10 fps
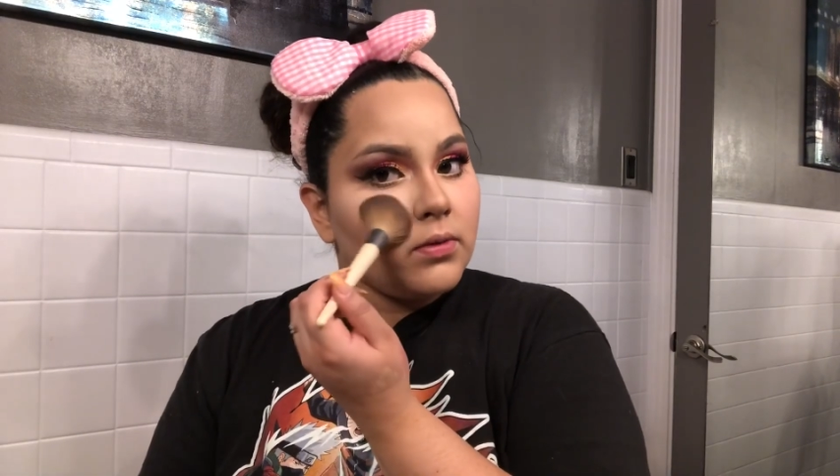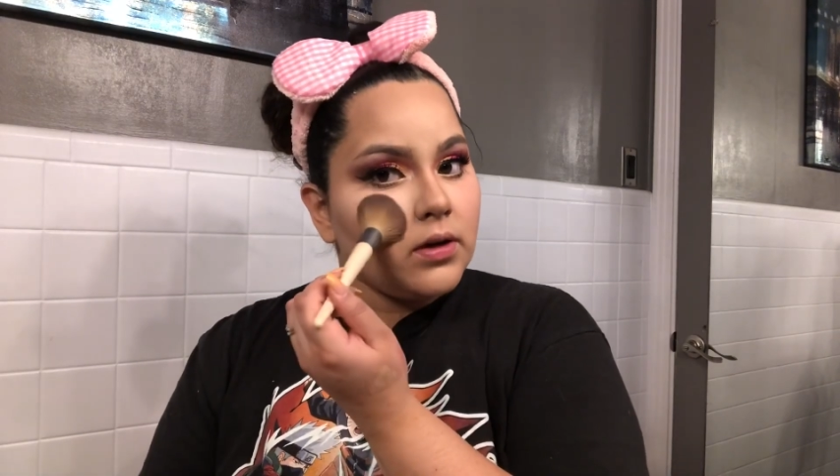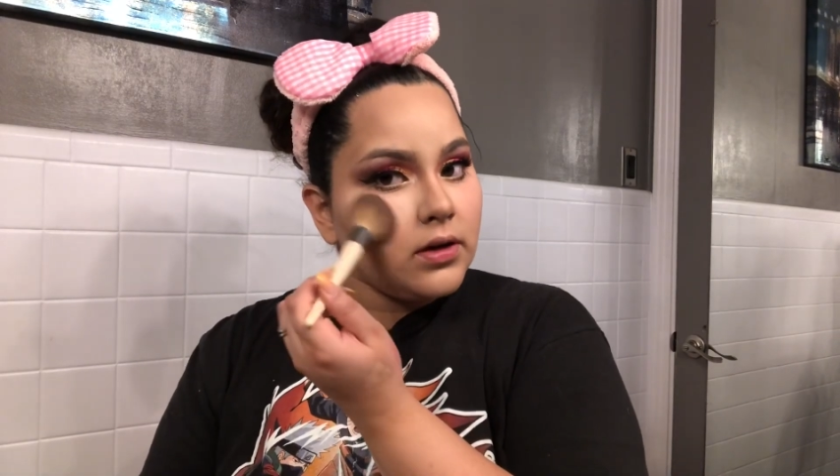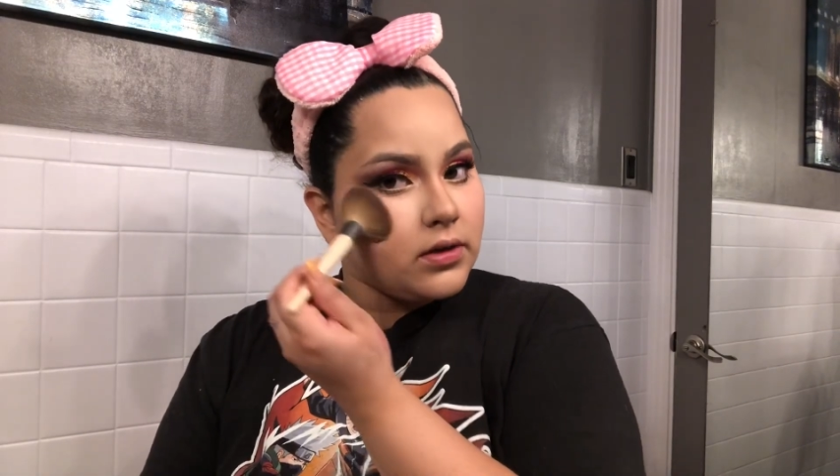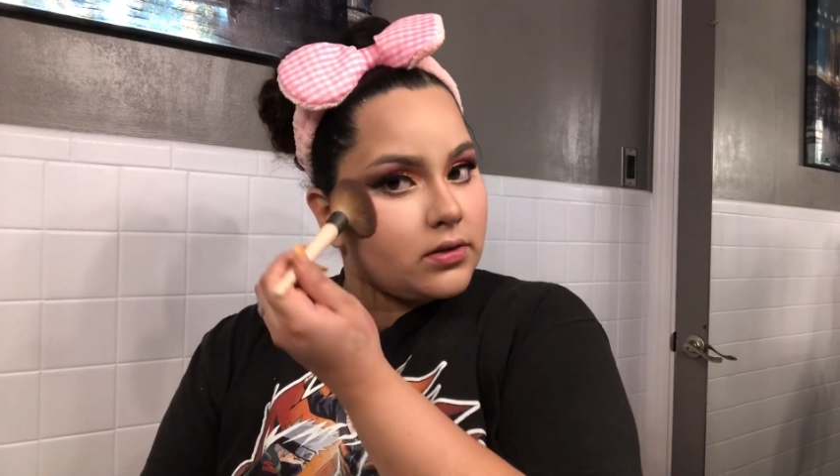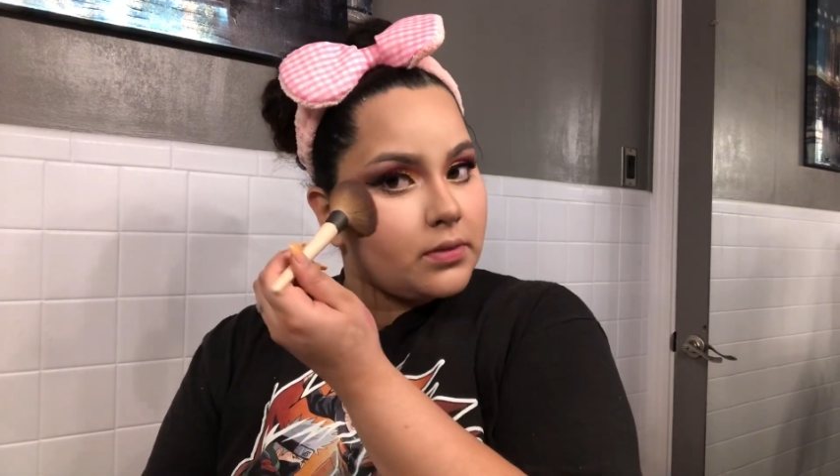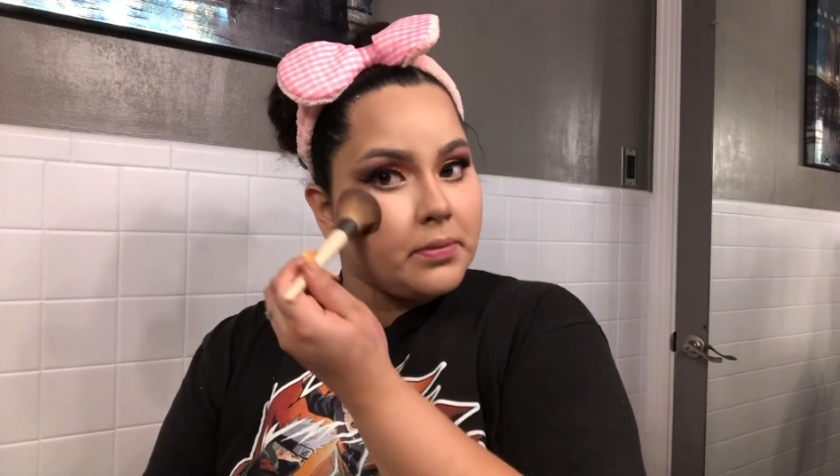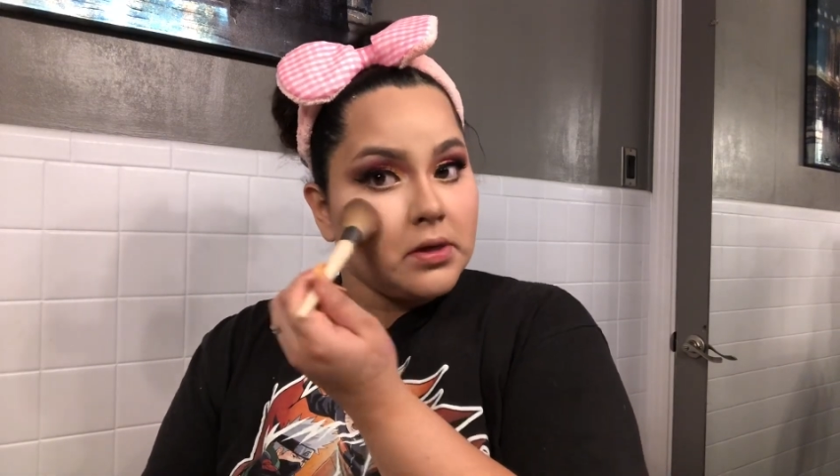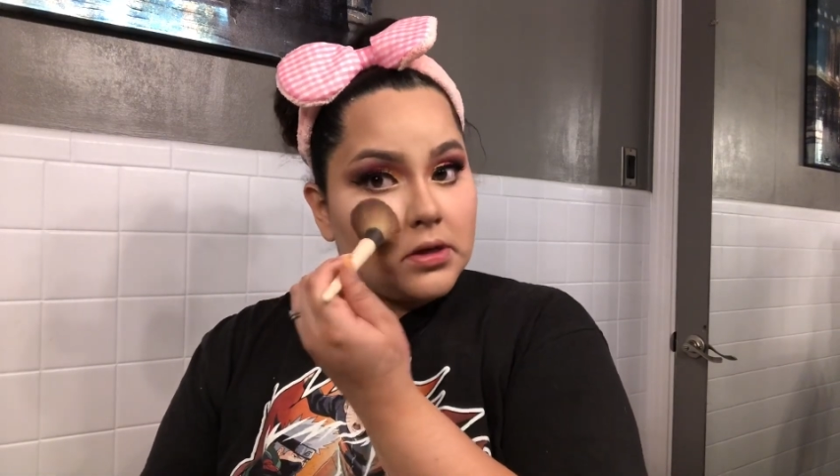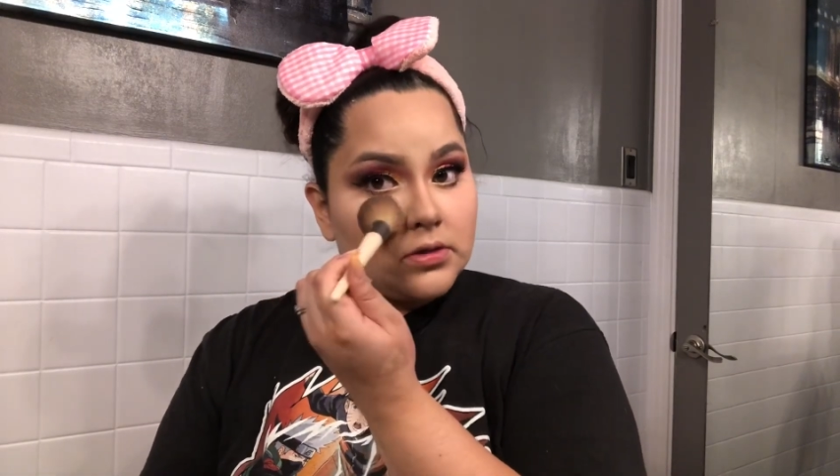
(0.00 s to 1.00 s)
want the
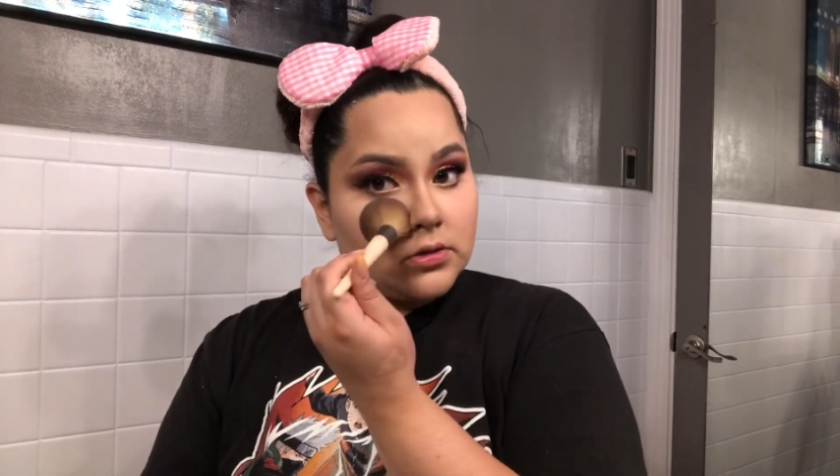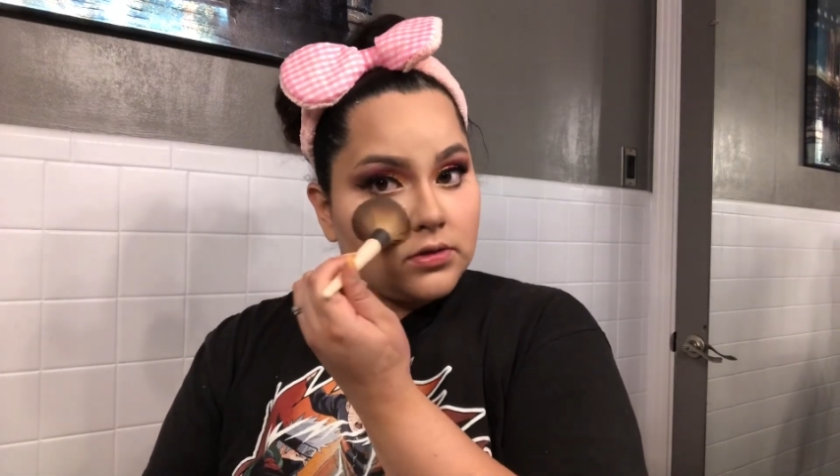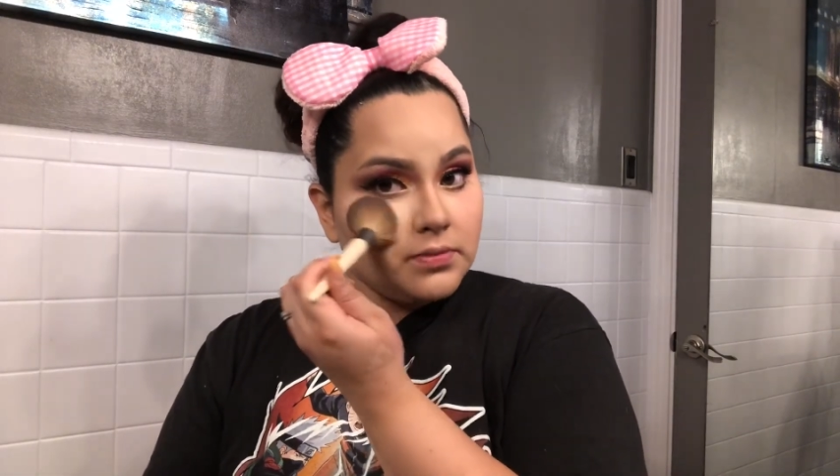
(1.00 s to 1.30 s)
blush